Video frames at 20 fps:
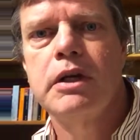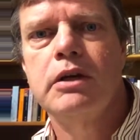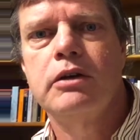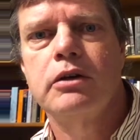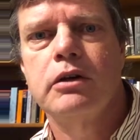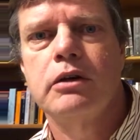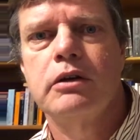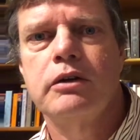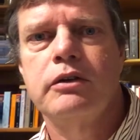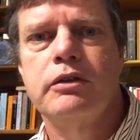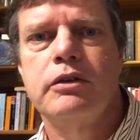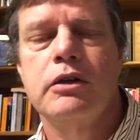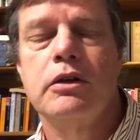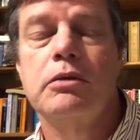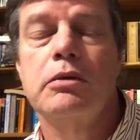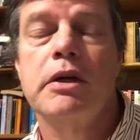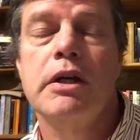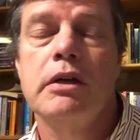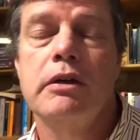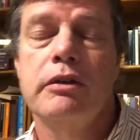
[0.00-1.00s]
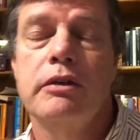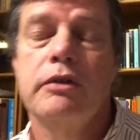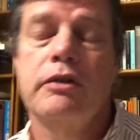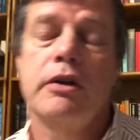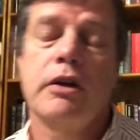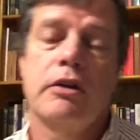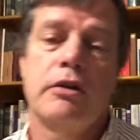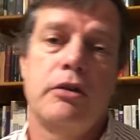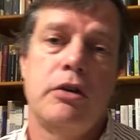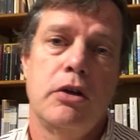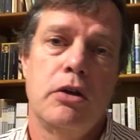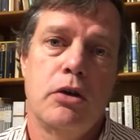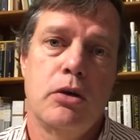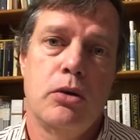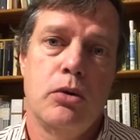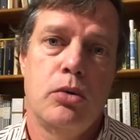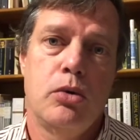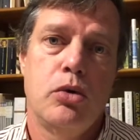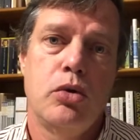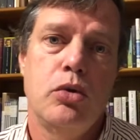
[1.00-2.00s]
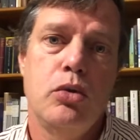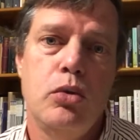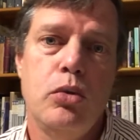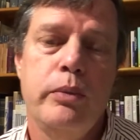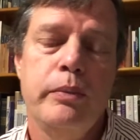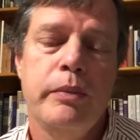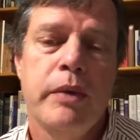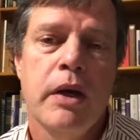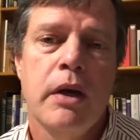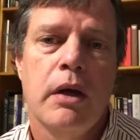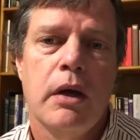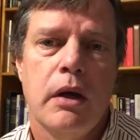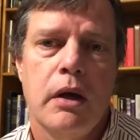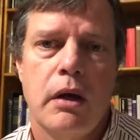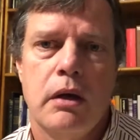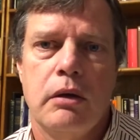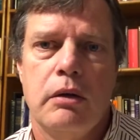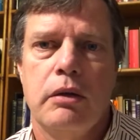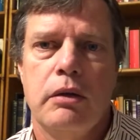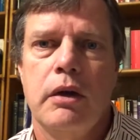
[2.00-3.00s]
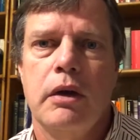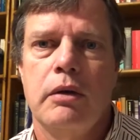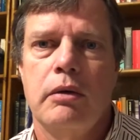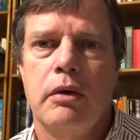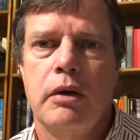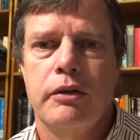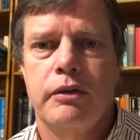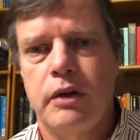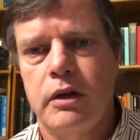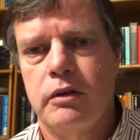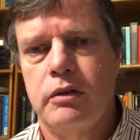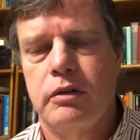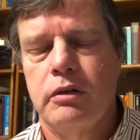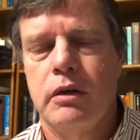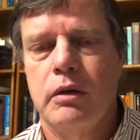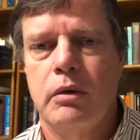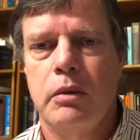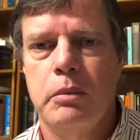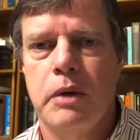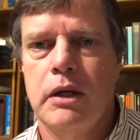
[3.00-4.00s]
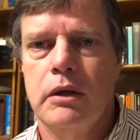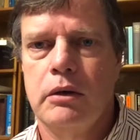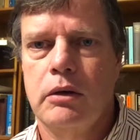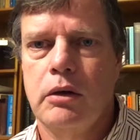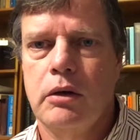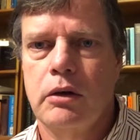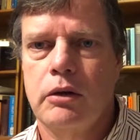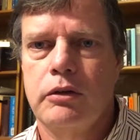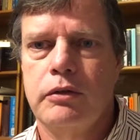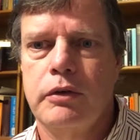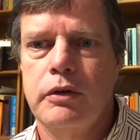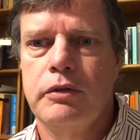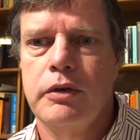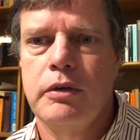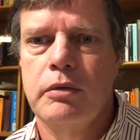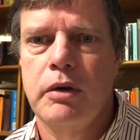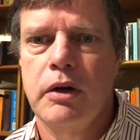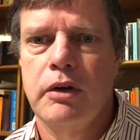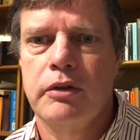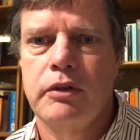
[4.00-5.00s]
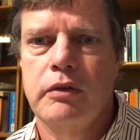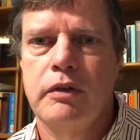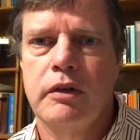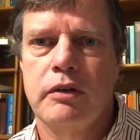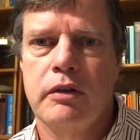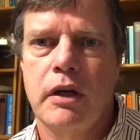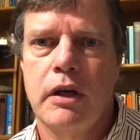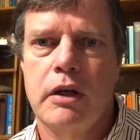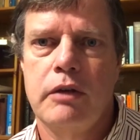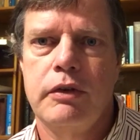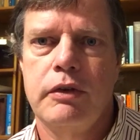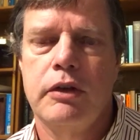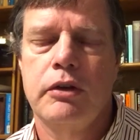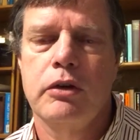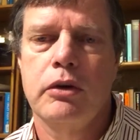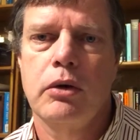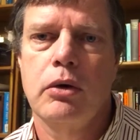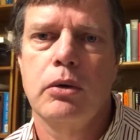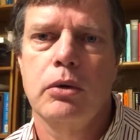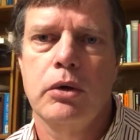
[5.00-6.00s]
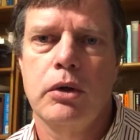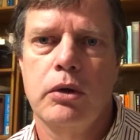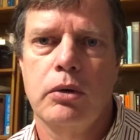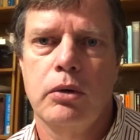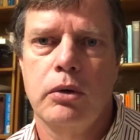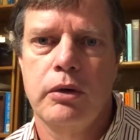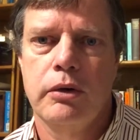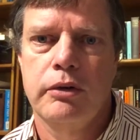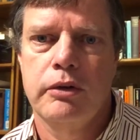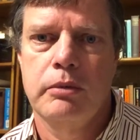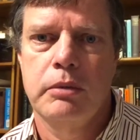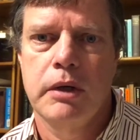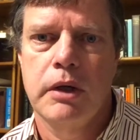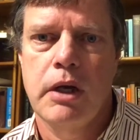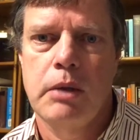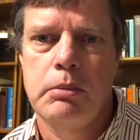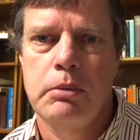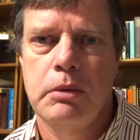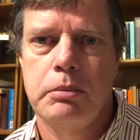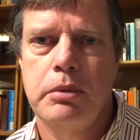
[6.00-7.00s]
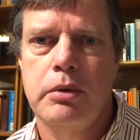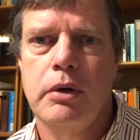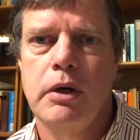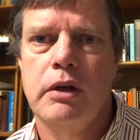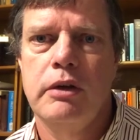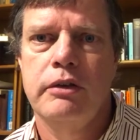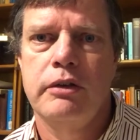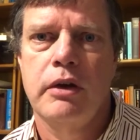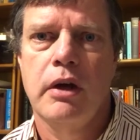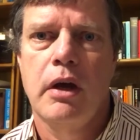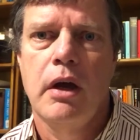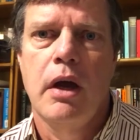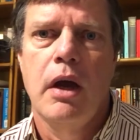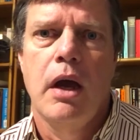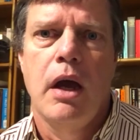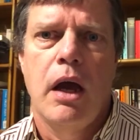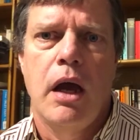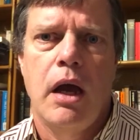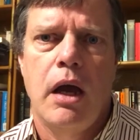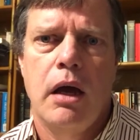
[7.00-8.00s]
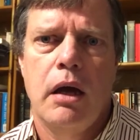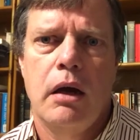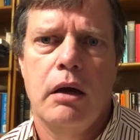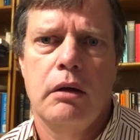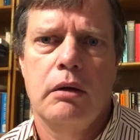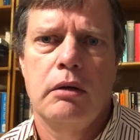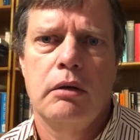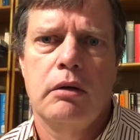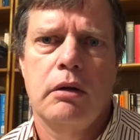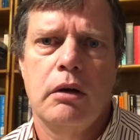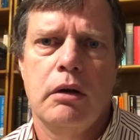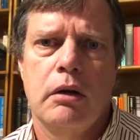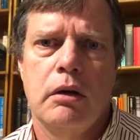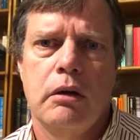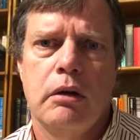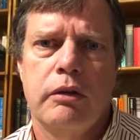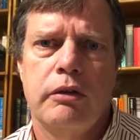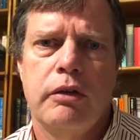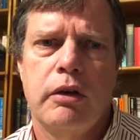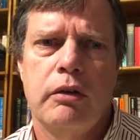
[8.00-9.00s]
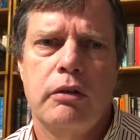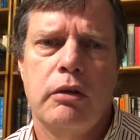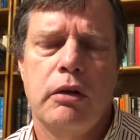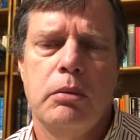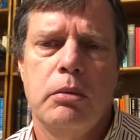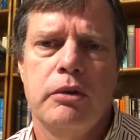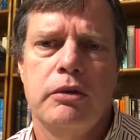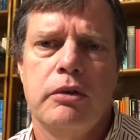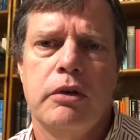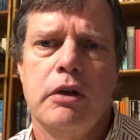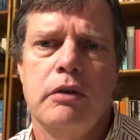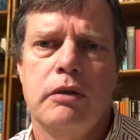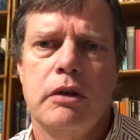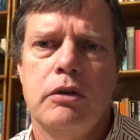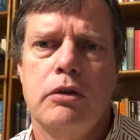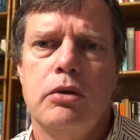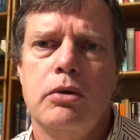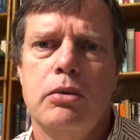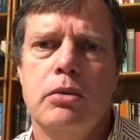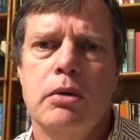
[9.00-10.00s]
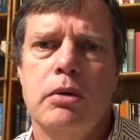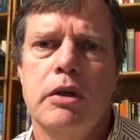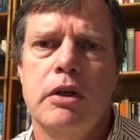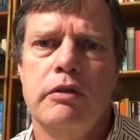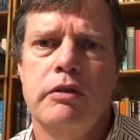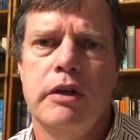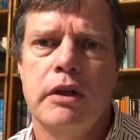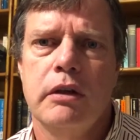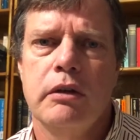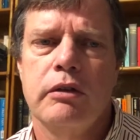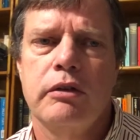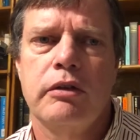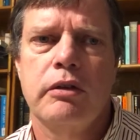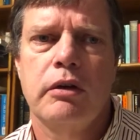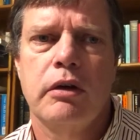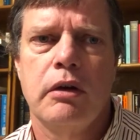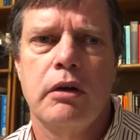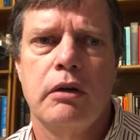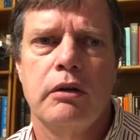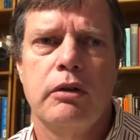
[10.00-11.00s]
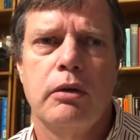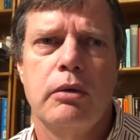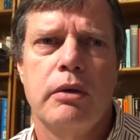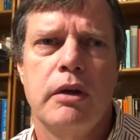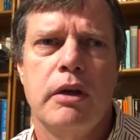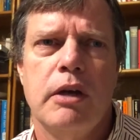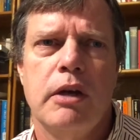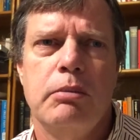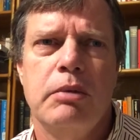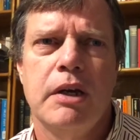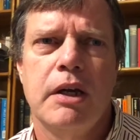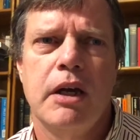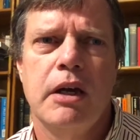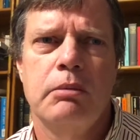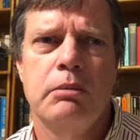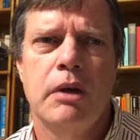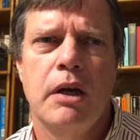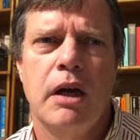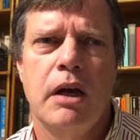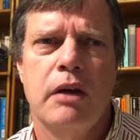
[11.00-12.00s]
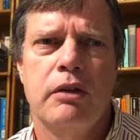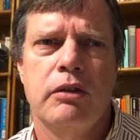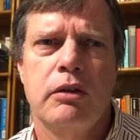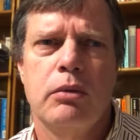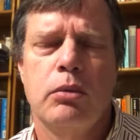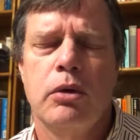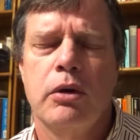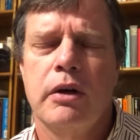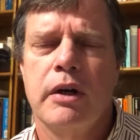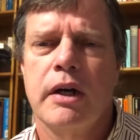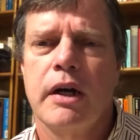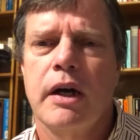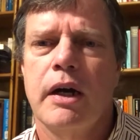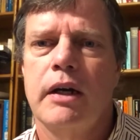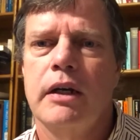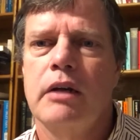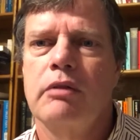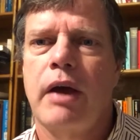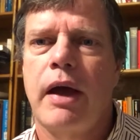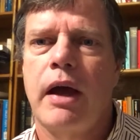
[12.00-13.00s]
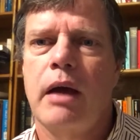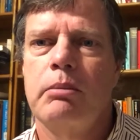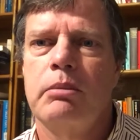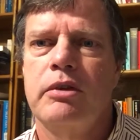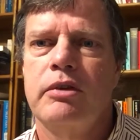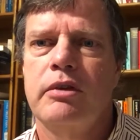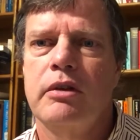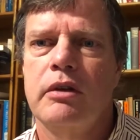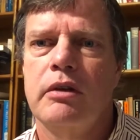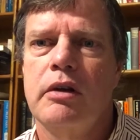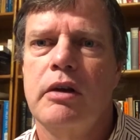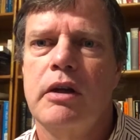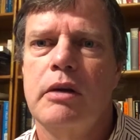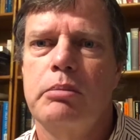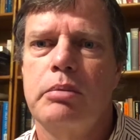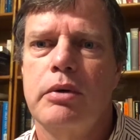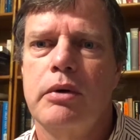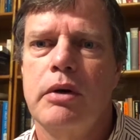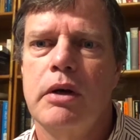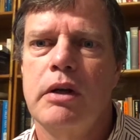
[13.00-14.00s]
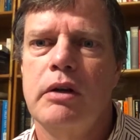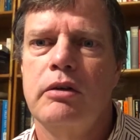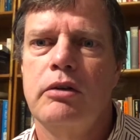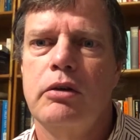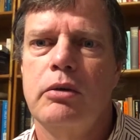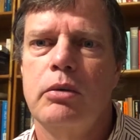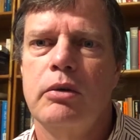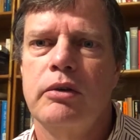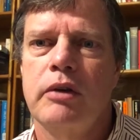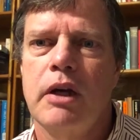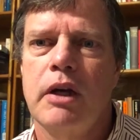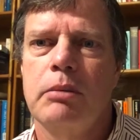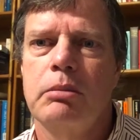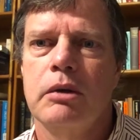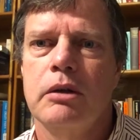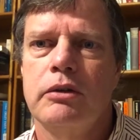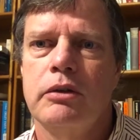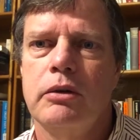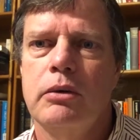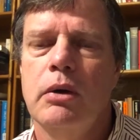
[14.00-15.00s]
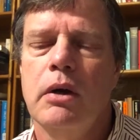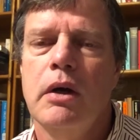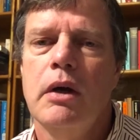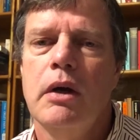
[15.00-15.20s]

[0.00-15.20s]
took his degree in 1602, and then essentially remained at Oxford for the rest of his life. He took holy orders and became a priest, and essentially was given 2 livings, so that he became, as it were, a kind of absentee priest who was able to